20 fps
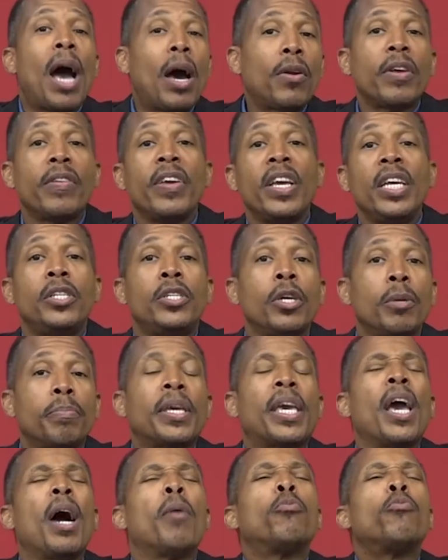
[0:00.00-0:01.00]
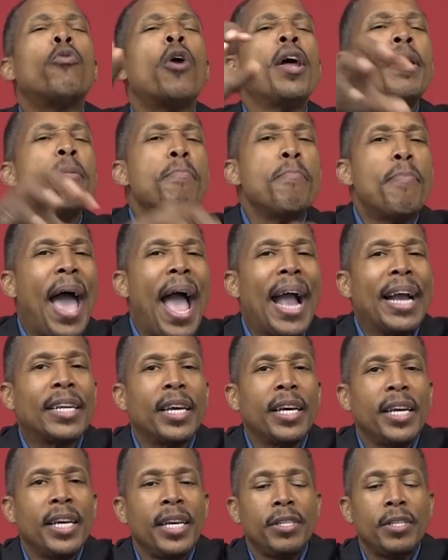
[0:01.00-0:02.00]
out of Egypt, kept running back
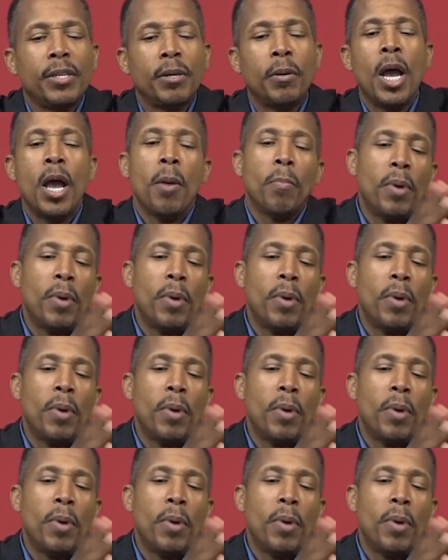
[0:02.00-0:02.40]
to Egypt.